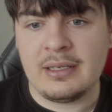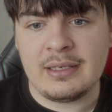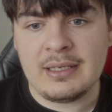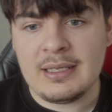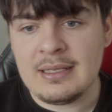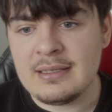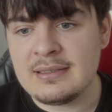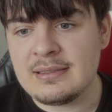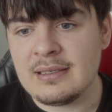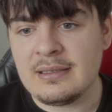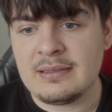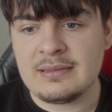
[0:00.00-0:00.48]
the
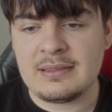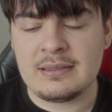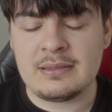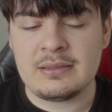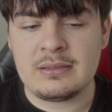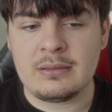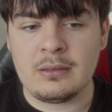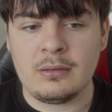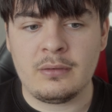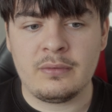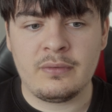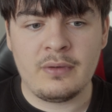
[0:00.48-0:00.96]
details and
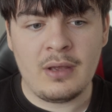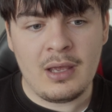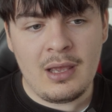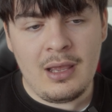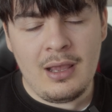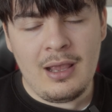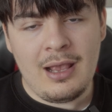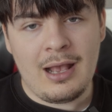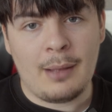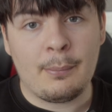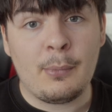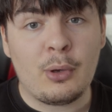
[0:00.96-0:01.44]
stuff.
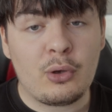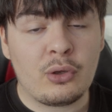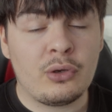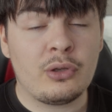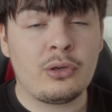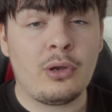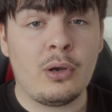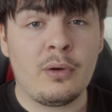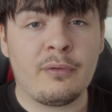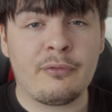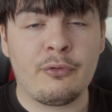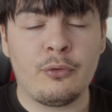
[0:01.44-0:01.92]
I'm not going to
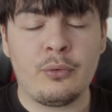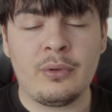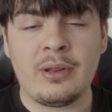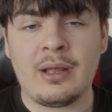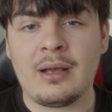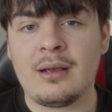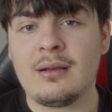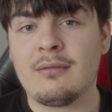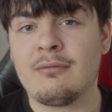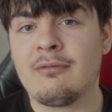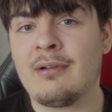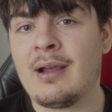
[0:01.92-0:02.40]
go through
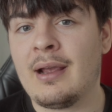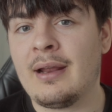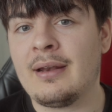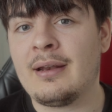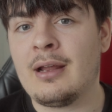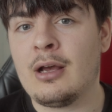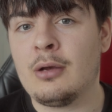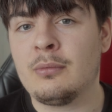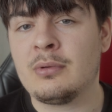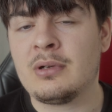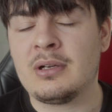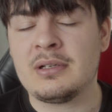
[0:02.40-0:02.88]
that right
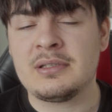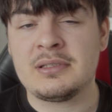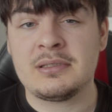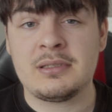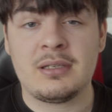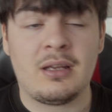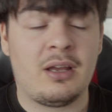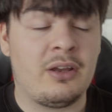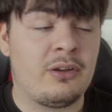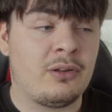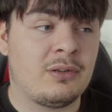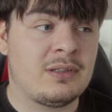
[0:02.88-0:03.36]
now
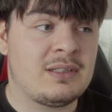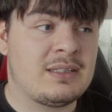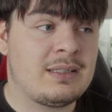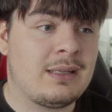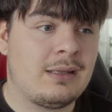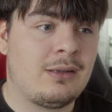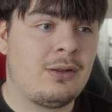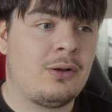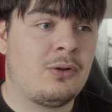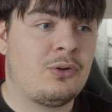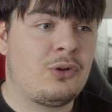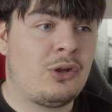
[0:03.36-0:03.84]
because I
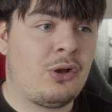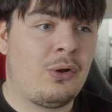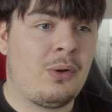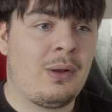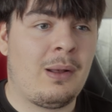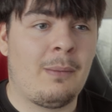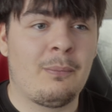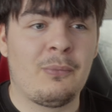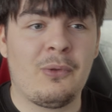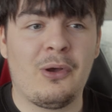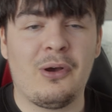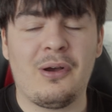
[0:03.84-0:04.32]
honestly don't know.
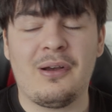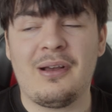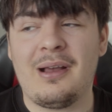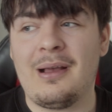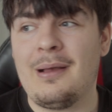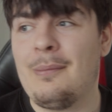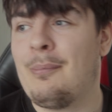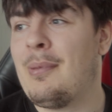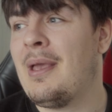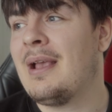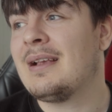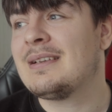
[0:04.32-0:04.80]
I'm not
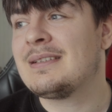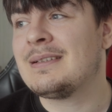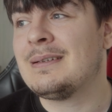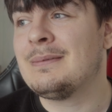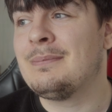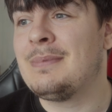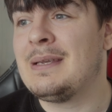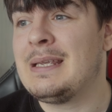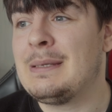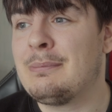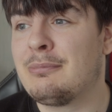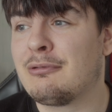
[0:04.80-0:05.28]
a
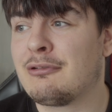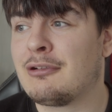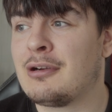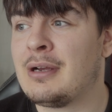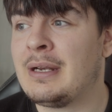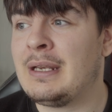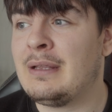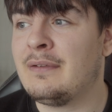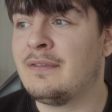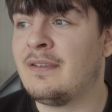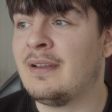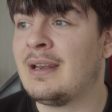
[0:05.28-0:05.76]
pixel peeper or
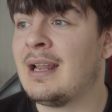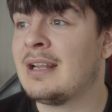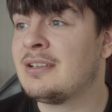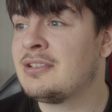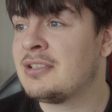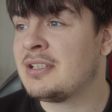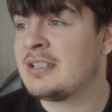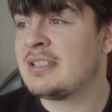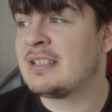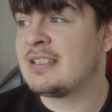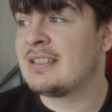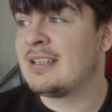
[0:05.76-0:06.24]
anything. I
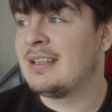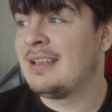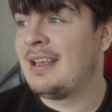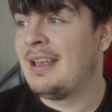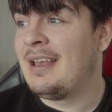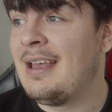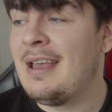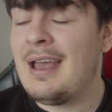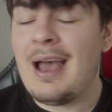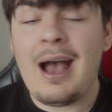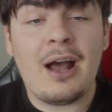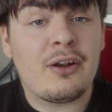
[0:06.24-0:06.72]
just
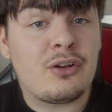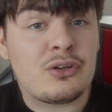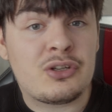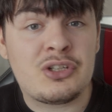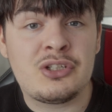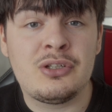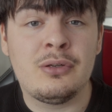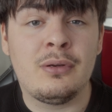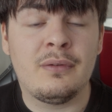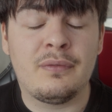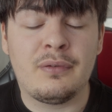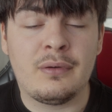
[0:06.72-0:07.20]

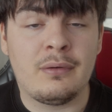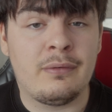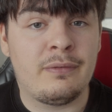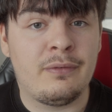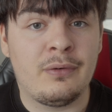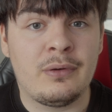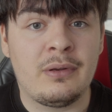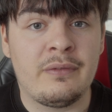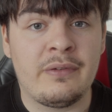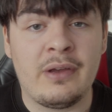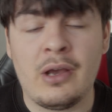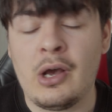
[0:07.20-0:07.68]
shoot for the
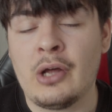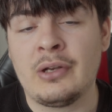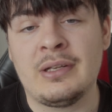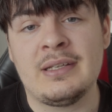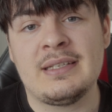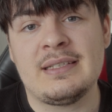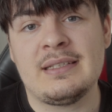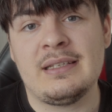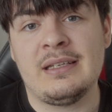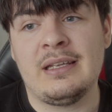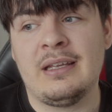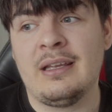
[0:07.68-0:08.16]
fun of it,
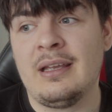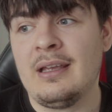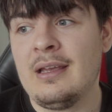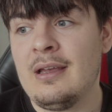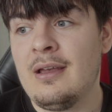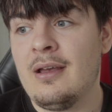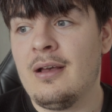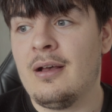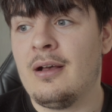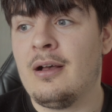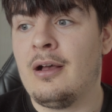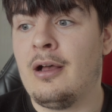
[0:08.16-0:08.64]
honestly.
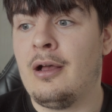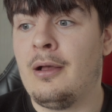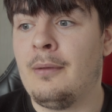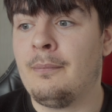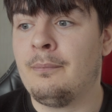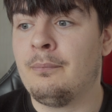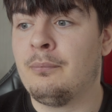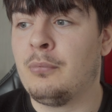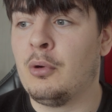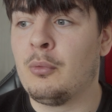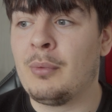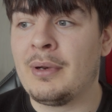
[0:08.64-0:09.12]

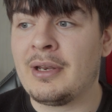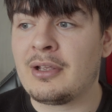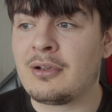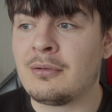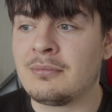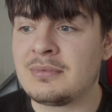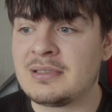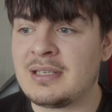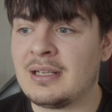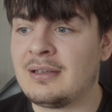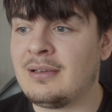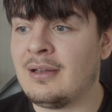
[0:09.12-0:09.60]
But when it
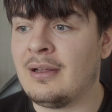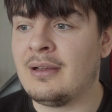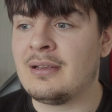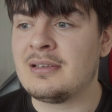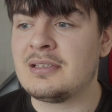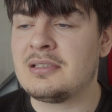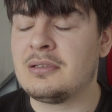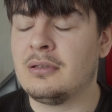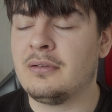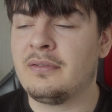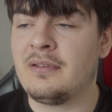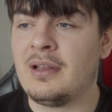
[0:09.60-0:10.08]
comes to
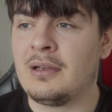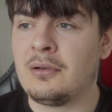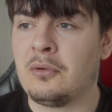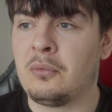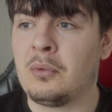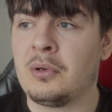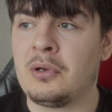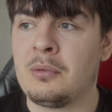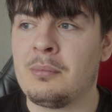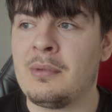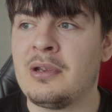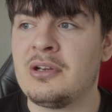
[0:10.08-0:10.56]
client stuff, then I
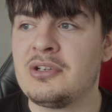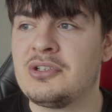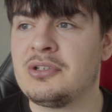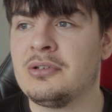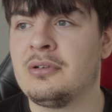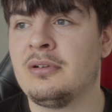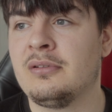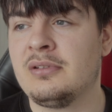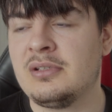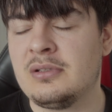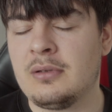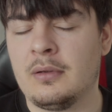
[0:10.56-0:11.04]
want to make
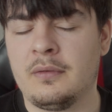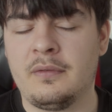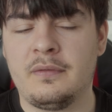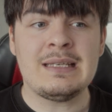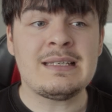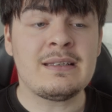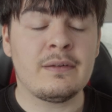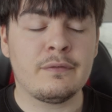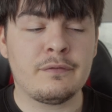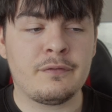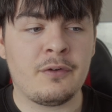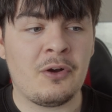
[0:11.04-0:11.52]
sure stuff
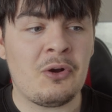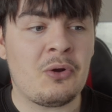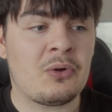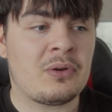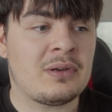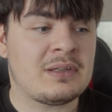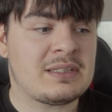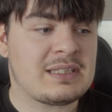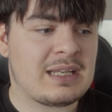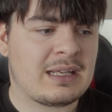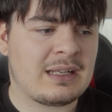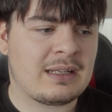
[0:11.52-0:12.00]
is in
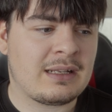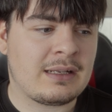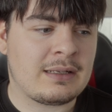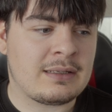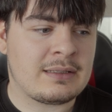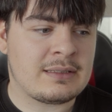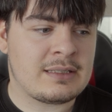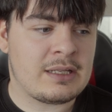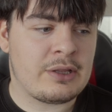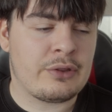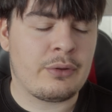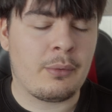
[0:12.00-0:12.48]
focus,
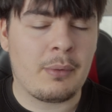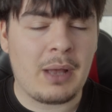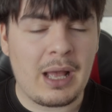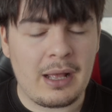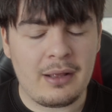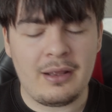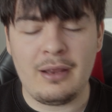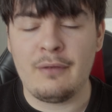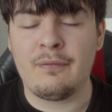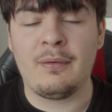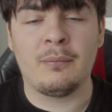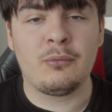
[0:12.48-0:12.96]
and
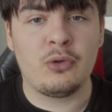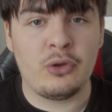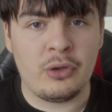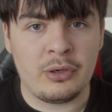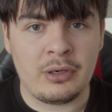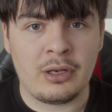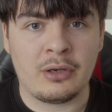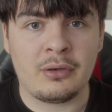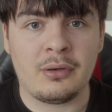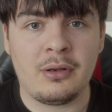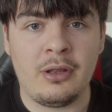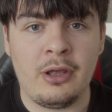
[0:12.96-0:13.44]
if I'm
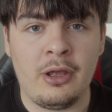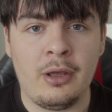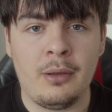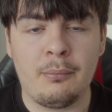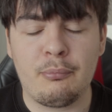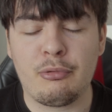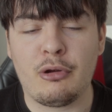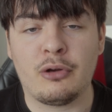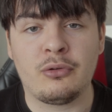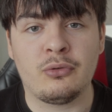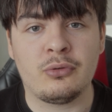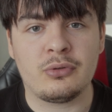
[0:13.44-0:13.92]
doing a
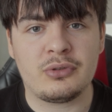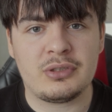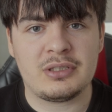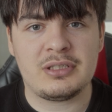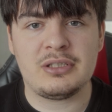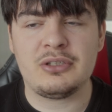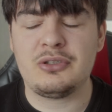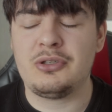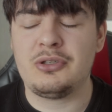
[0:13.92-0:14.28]
product